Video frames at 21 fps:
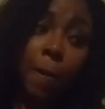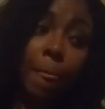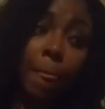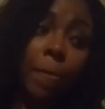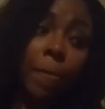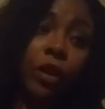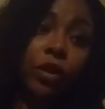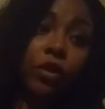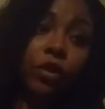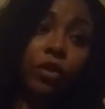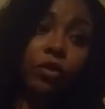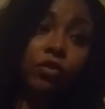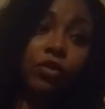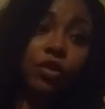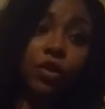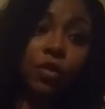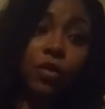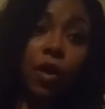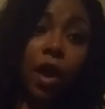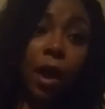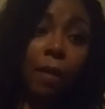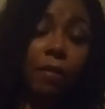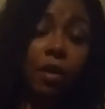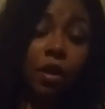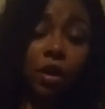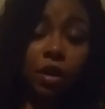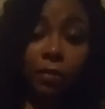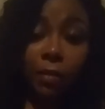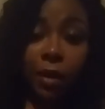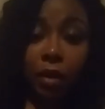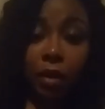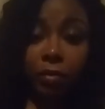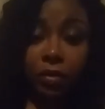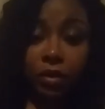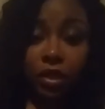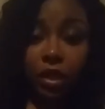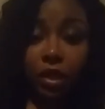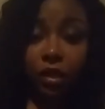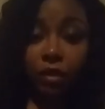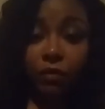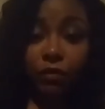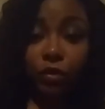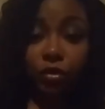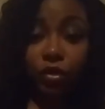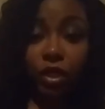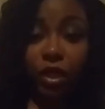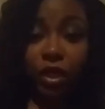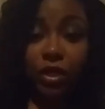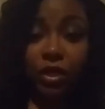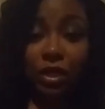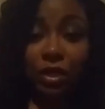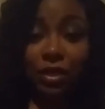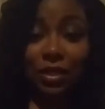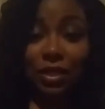So I'm all about protecting future assets.